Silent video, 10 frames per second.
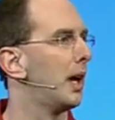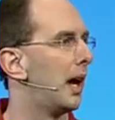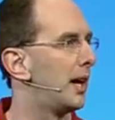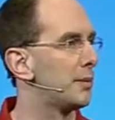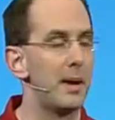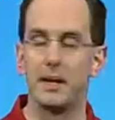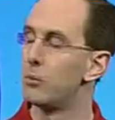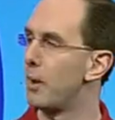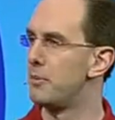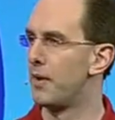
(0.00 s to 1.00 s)
to make
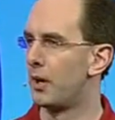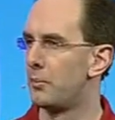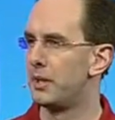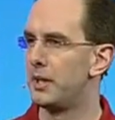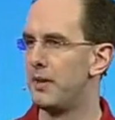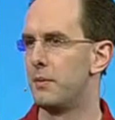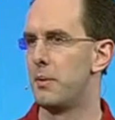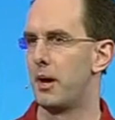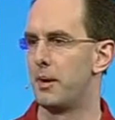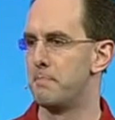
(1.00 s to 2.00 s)
web development even
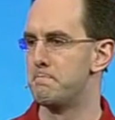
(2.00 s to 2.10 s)
better.